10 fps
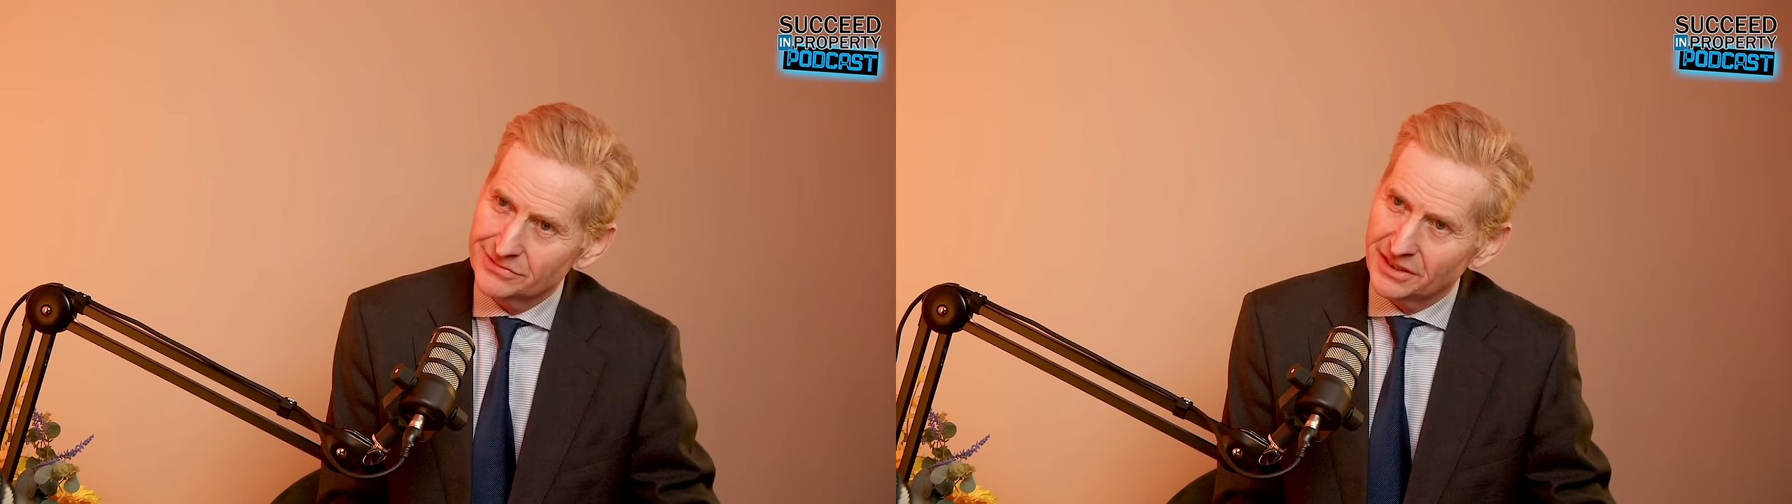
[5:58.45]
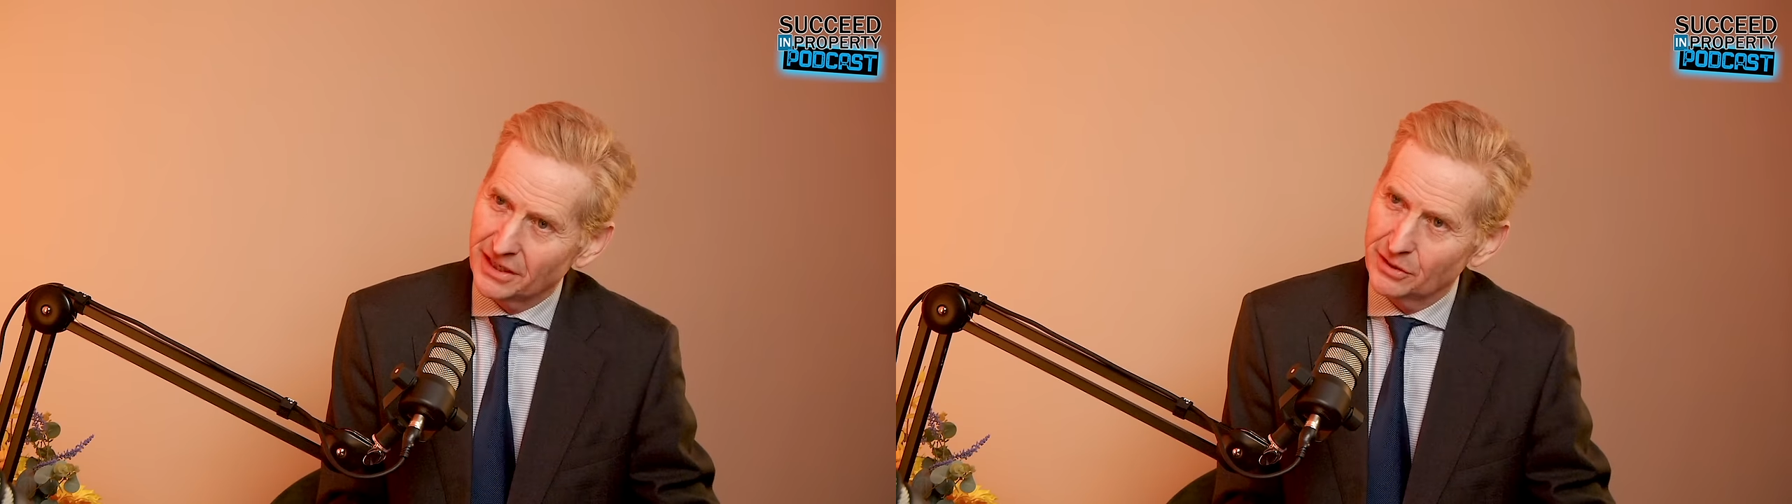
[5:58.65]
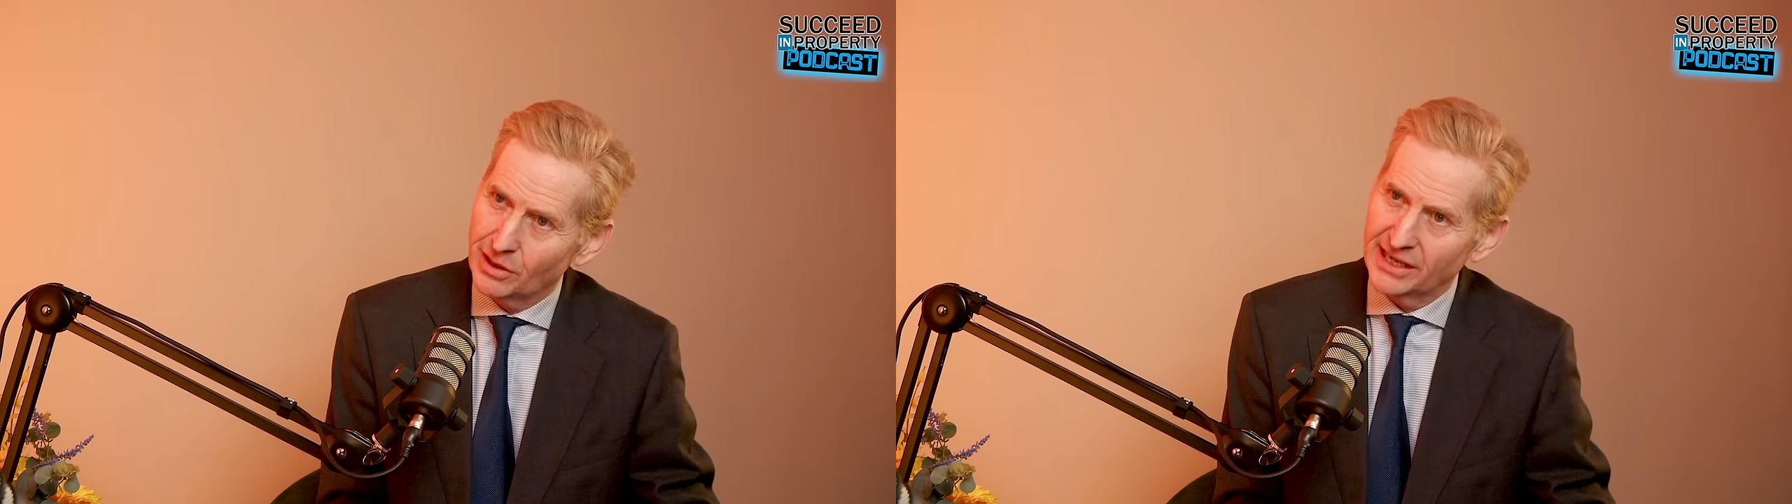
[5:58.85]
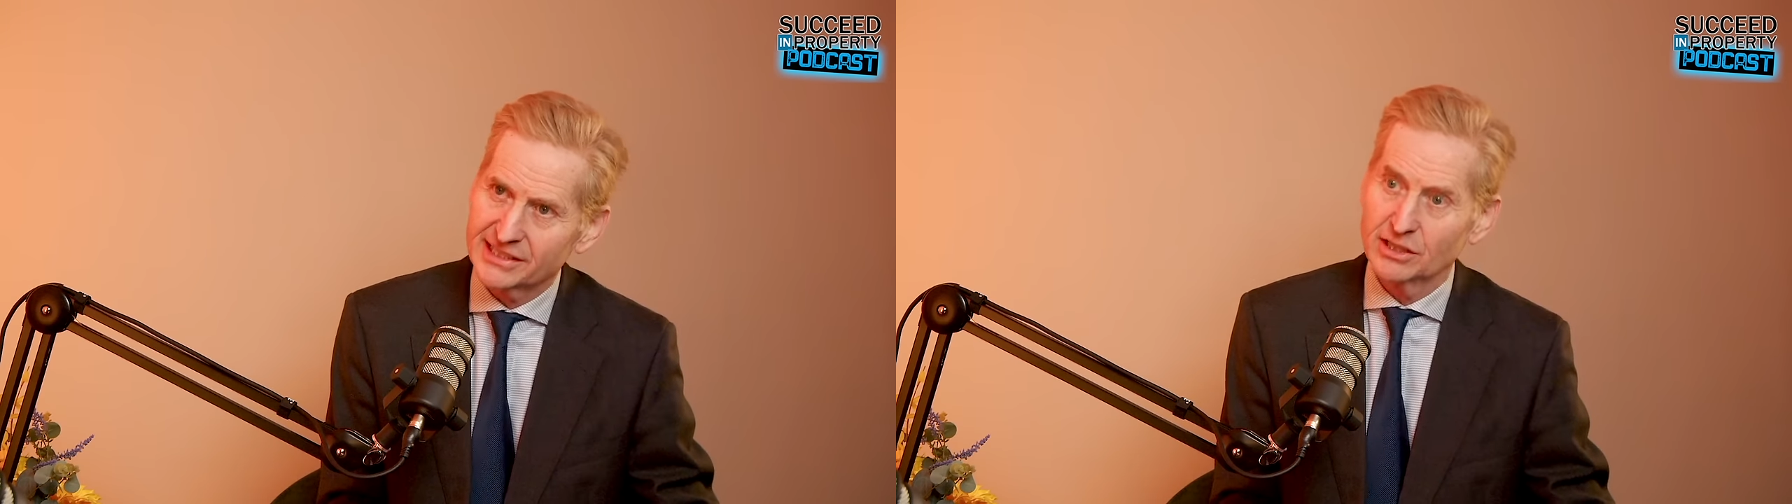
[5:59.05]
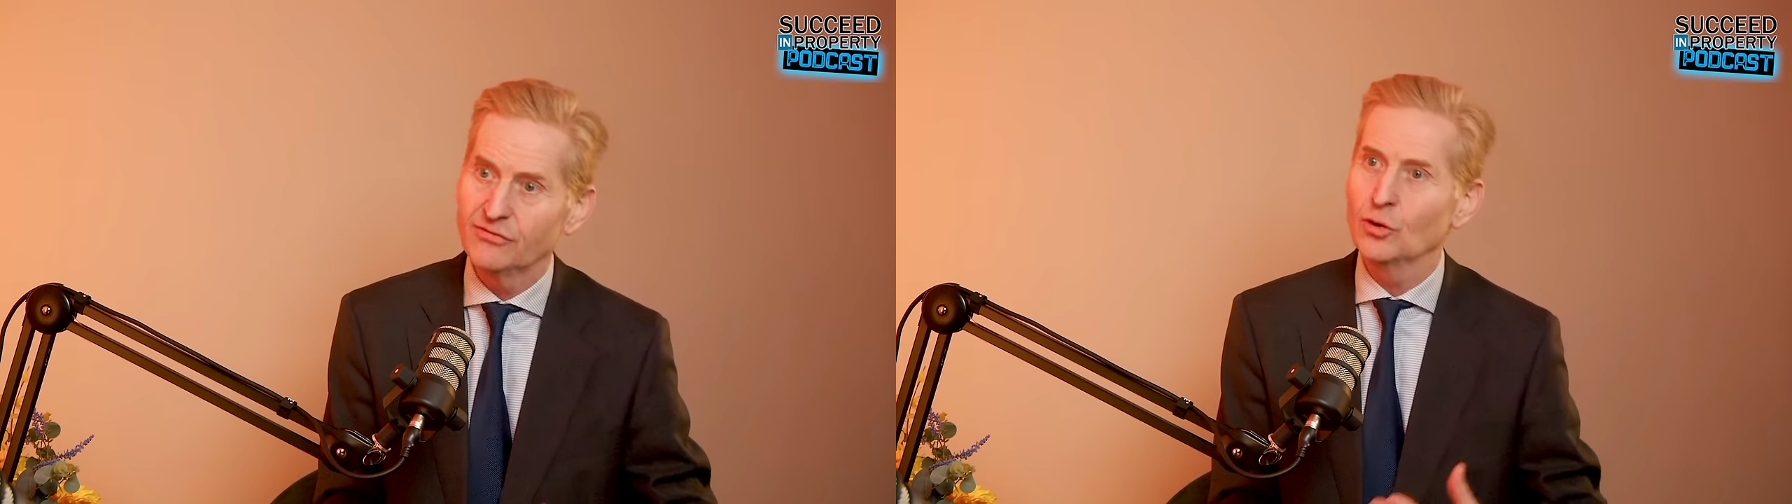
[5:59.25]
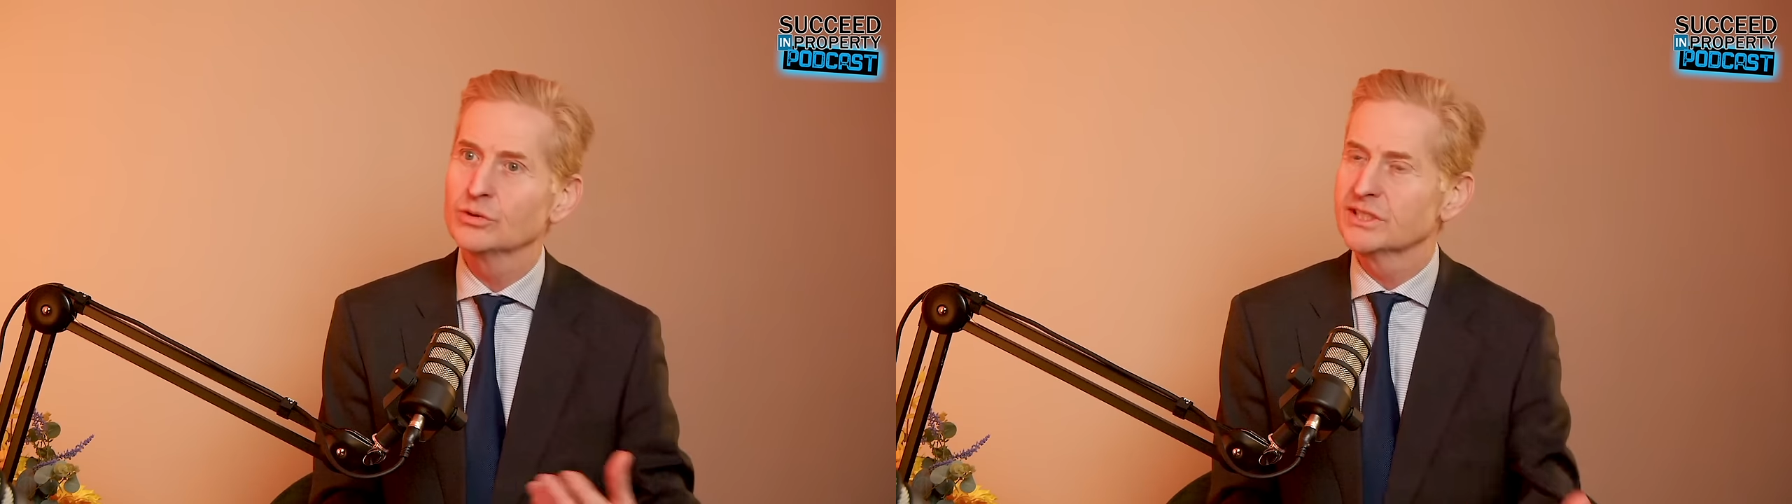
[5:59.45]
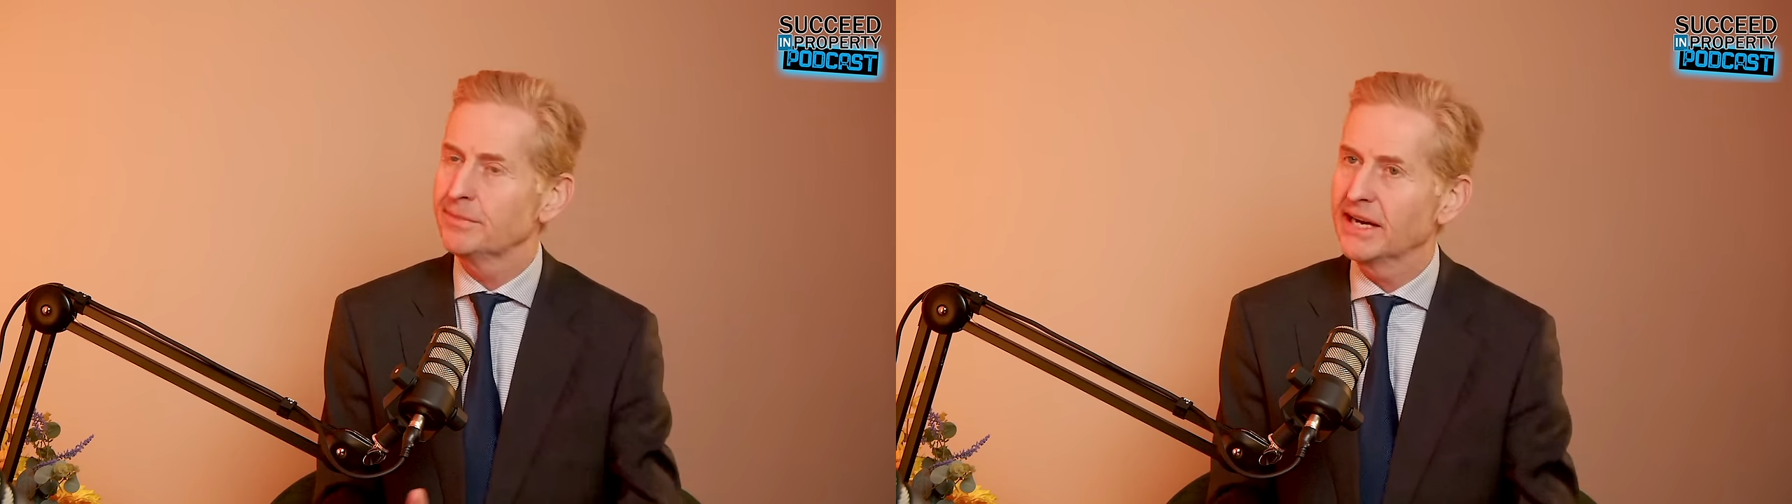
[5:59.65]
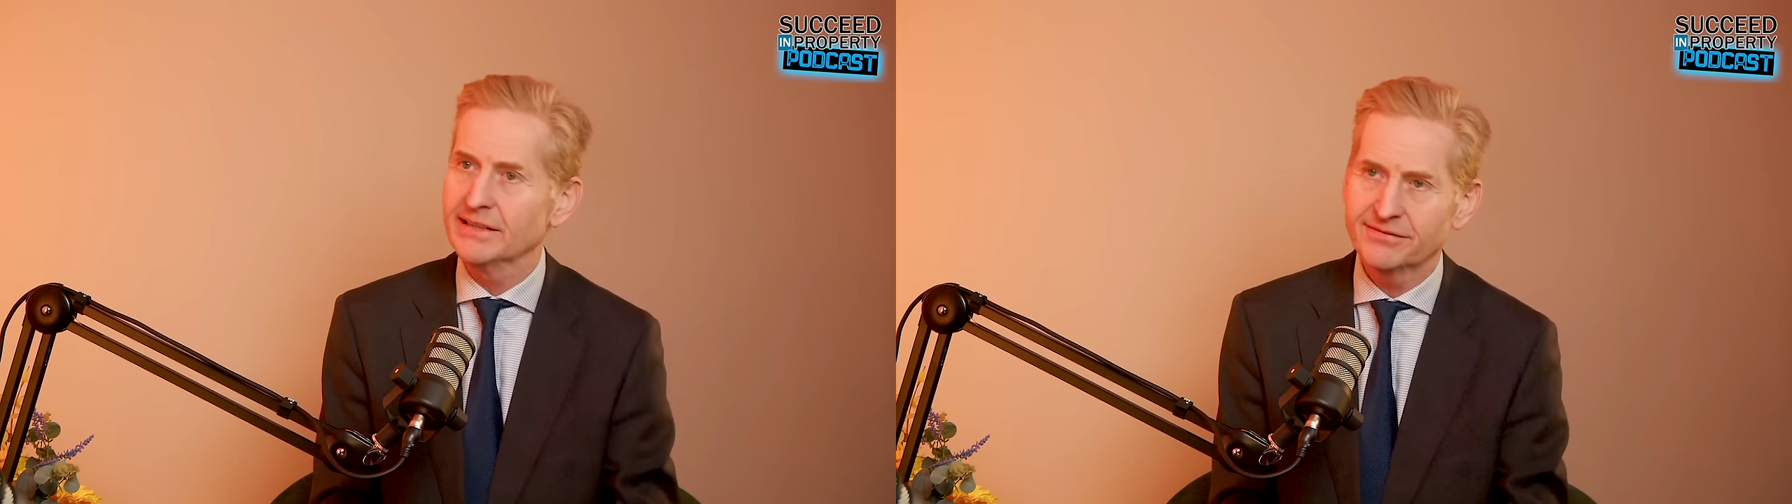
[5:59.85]
You know, I can afford to
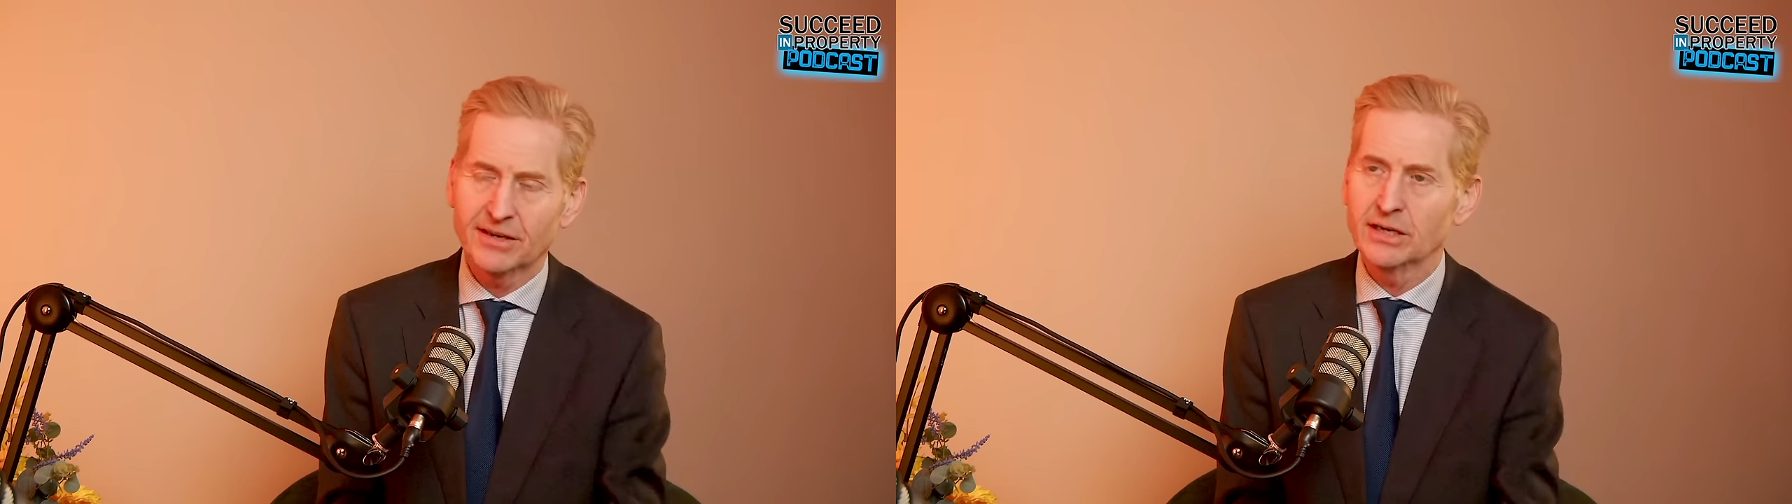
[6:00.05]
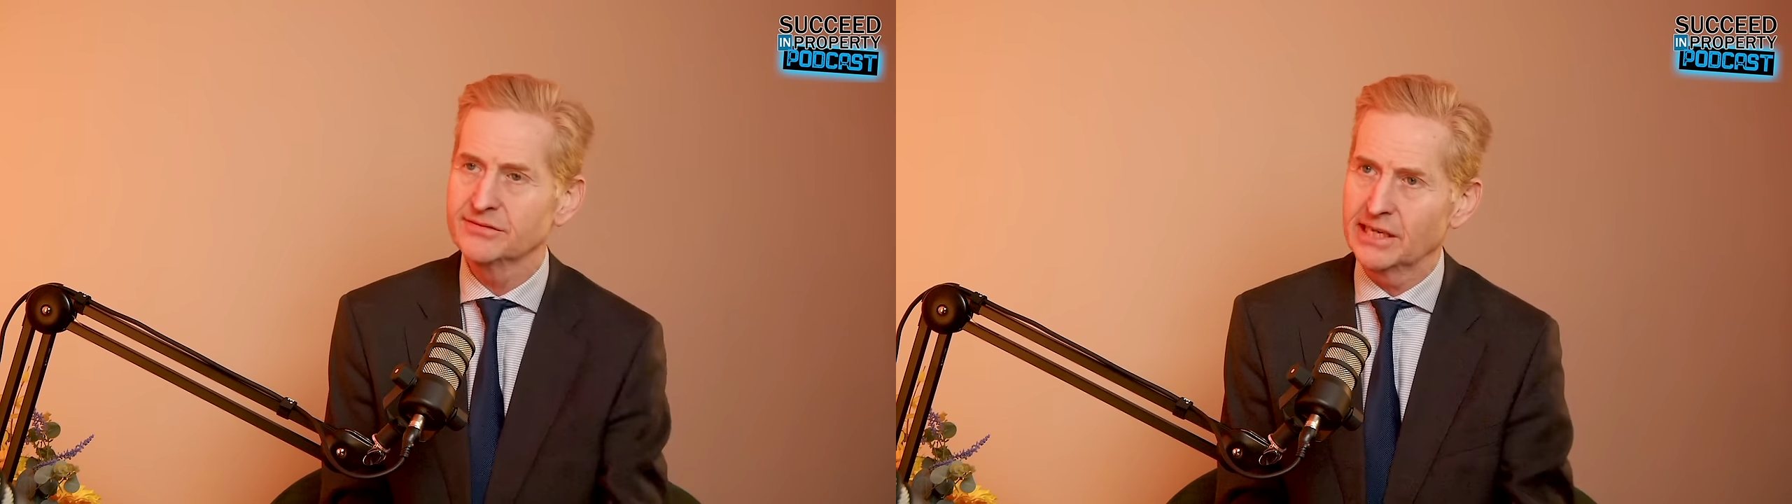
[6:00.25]
pay 5,